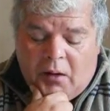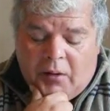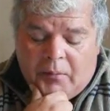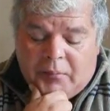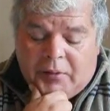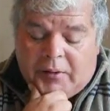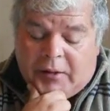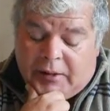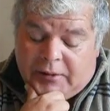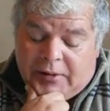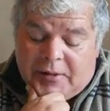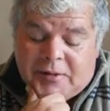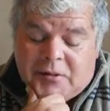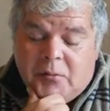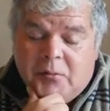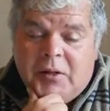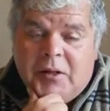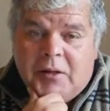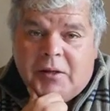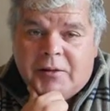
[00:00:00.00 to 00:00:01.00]
But that
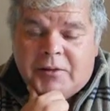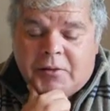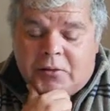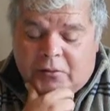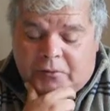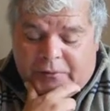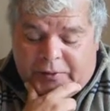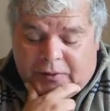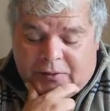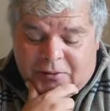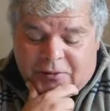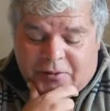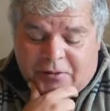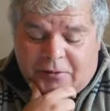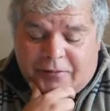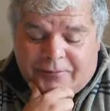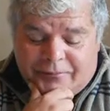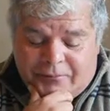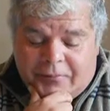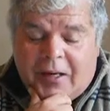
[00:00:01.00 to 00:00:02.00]
doesn't mean us old fellas
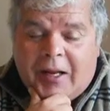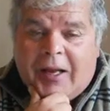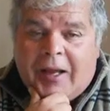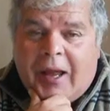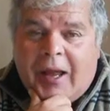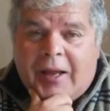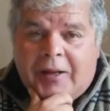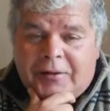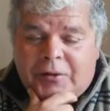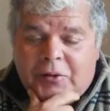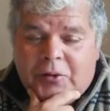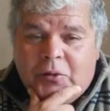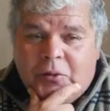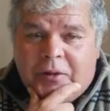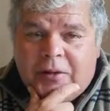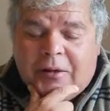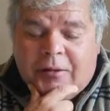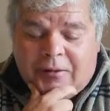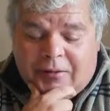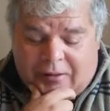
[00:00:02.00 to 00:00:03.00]
can't do
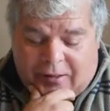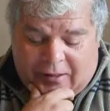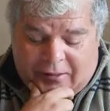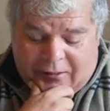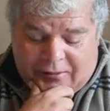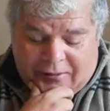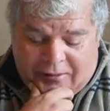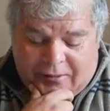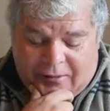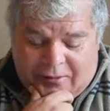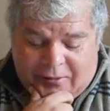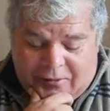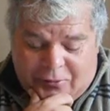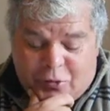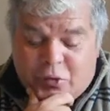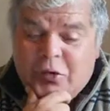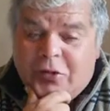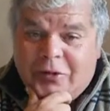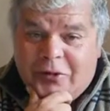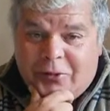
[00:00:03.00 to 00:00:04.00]
it and
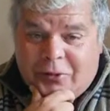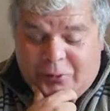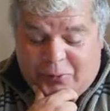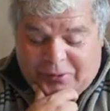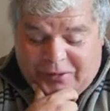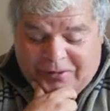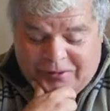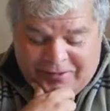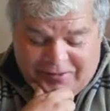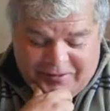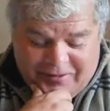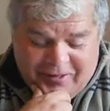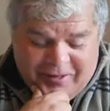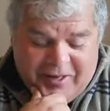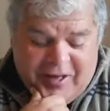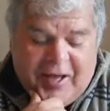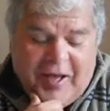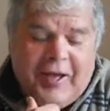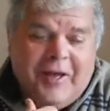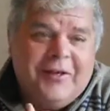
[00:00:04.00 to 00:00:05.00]
shouldn't do it.
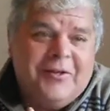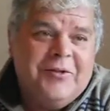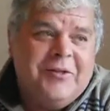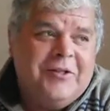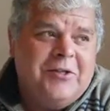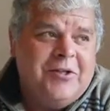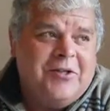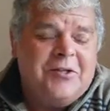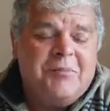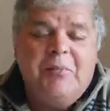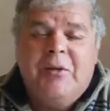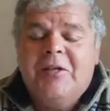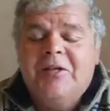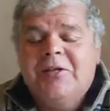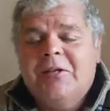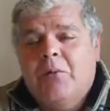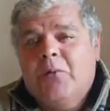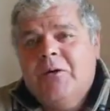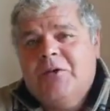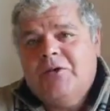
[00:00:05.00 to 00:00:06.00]
It just means
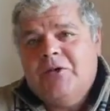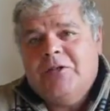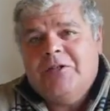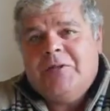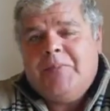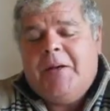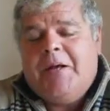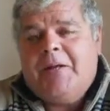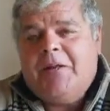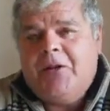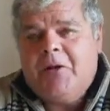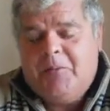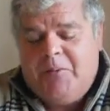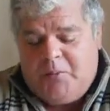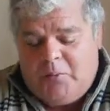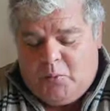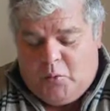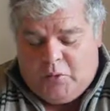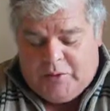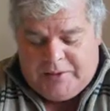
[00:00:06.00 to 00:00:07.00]
that we should spend a little bit
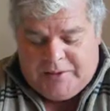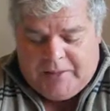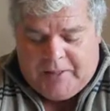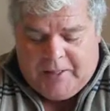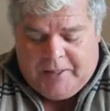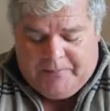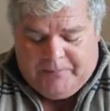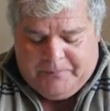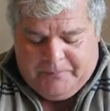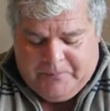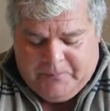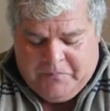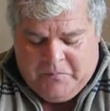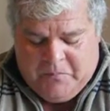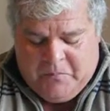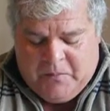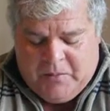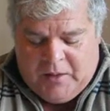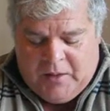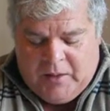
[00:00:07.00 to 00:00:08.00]
more time
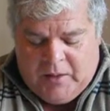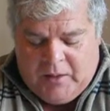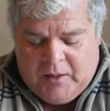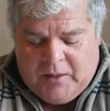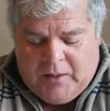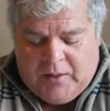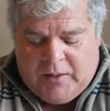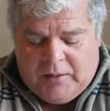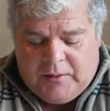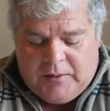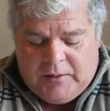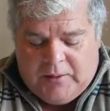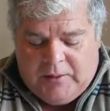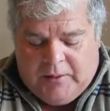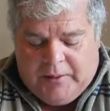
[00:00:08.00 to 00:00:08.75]
in